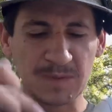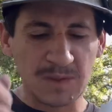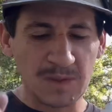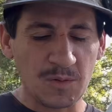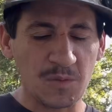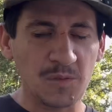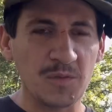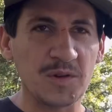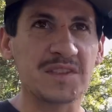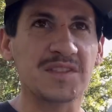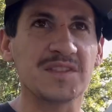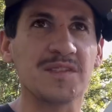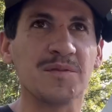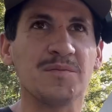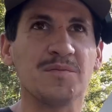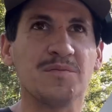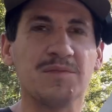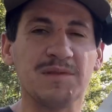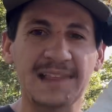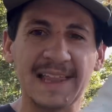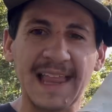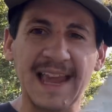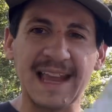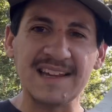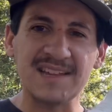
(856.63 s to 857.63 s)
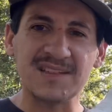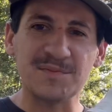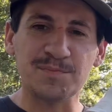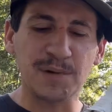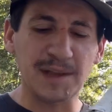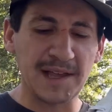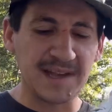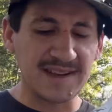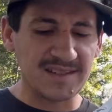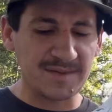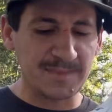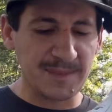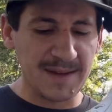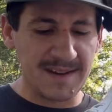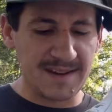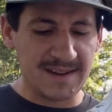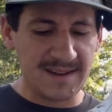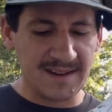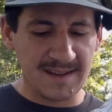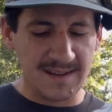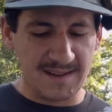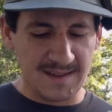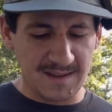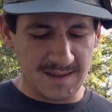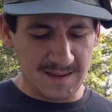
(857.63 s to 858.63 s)
with the lace placement,
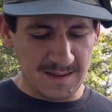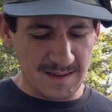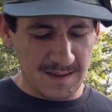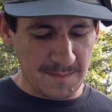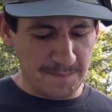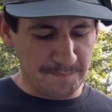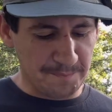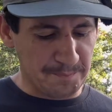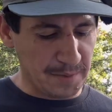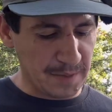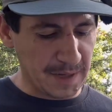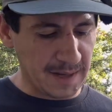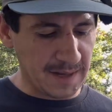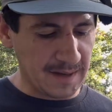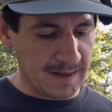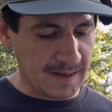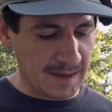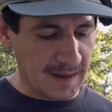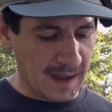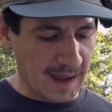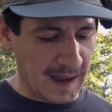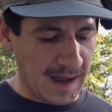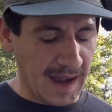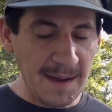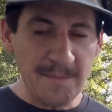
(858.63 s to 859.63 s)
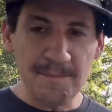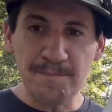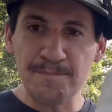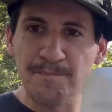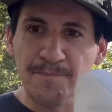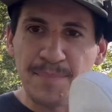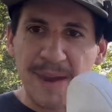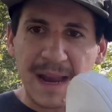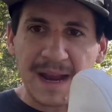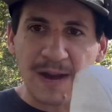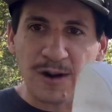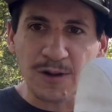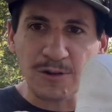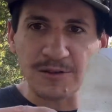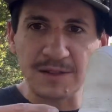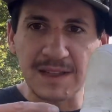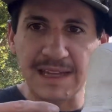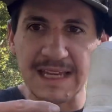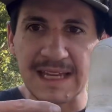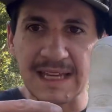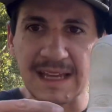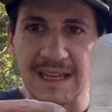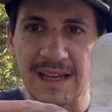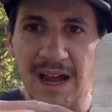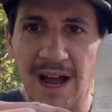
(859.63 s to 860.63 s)
but I'm
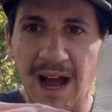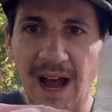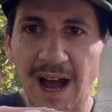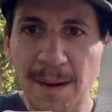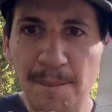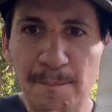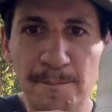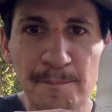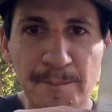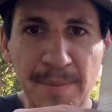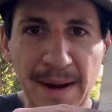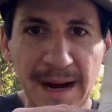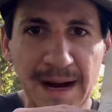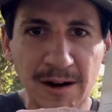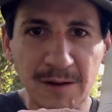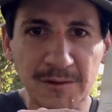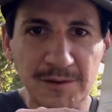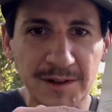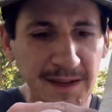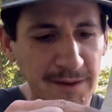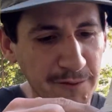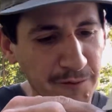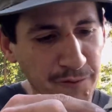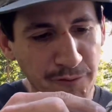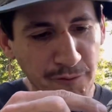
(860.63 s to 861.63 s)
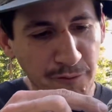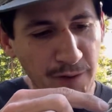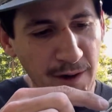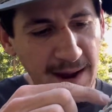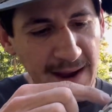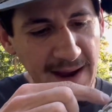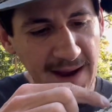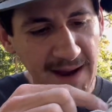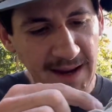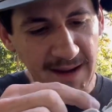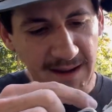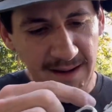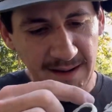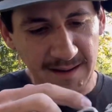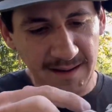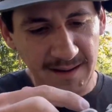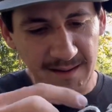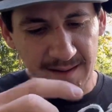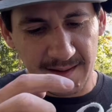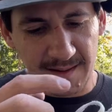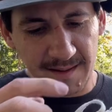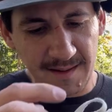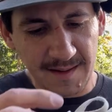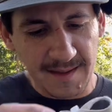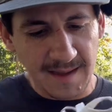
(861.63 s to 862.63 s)
barely fraying
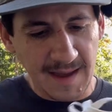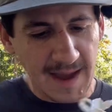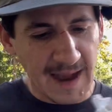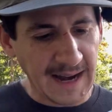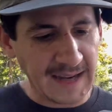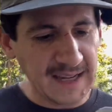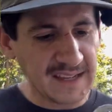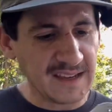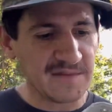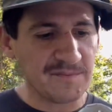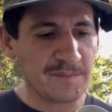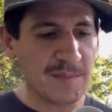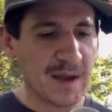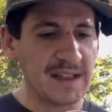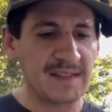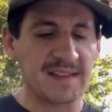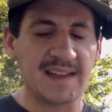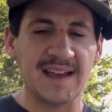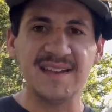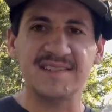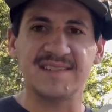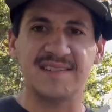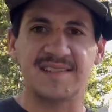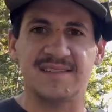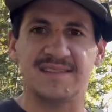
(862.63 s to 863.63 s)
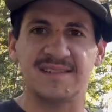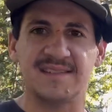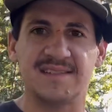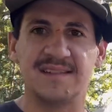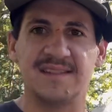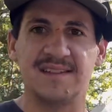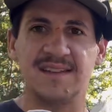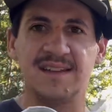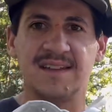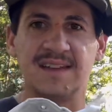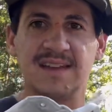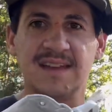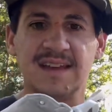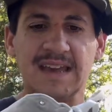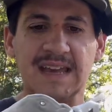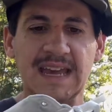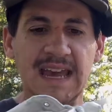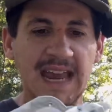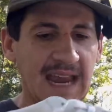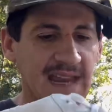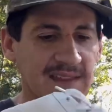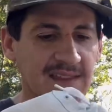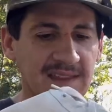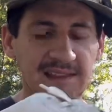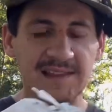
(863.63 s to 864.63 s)
any of my laces.
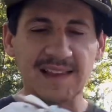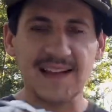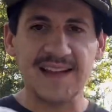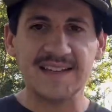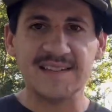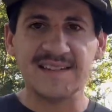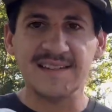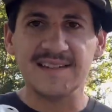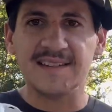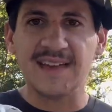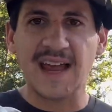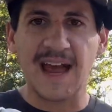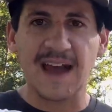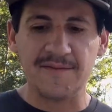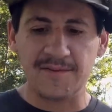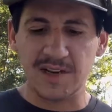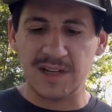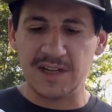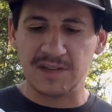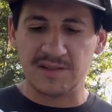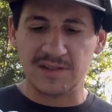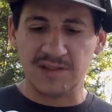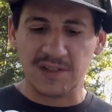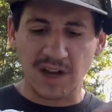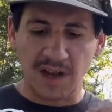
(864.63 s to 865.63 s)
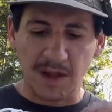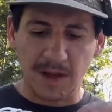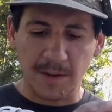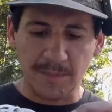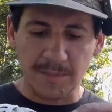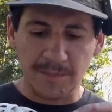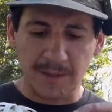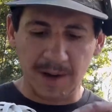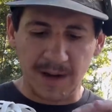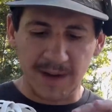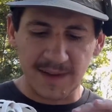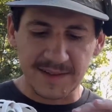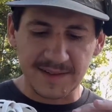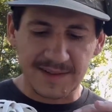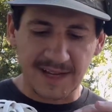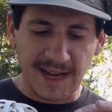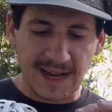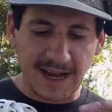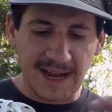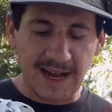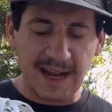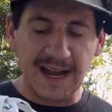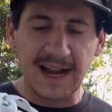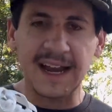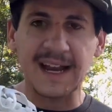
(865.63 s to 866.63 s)
And the laces haven't come
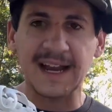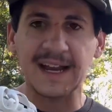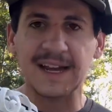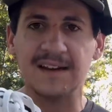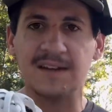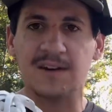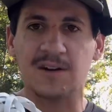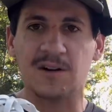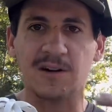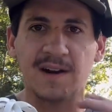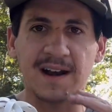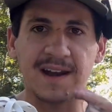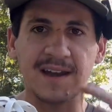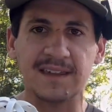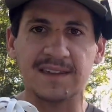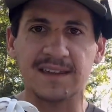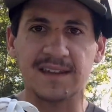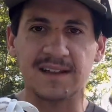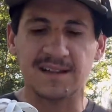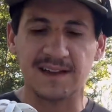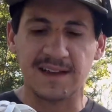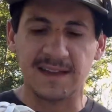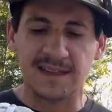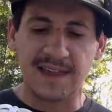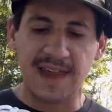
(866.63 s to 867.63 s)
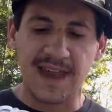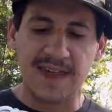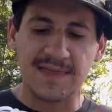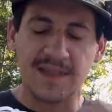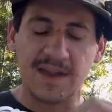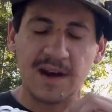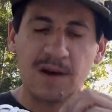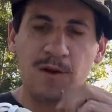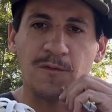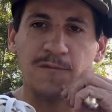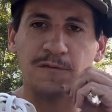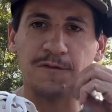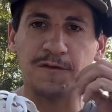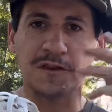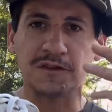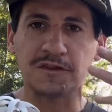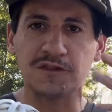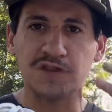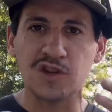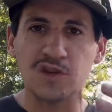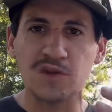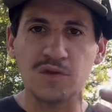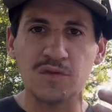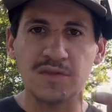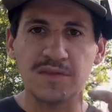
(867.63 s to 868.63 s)
untied or anything like that. They don't feel
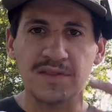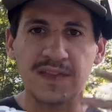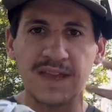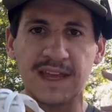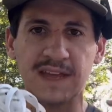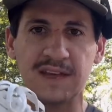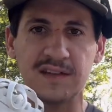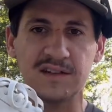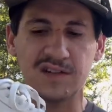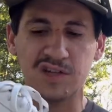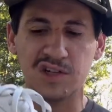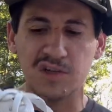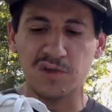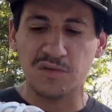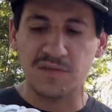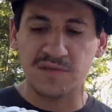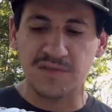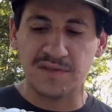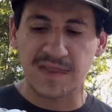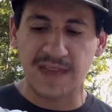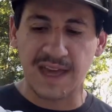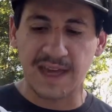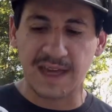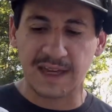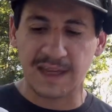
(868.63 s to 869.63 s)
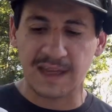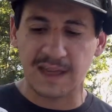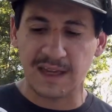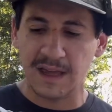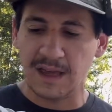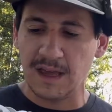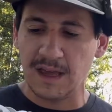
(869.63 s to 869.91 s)
too thin, too thick.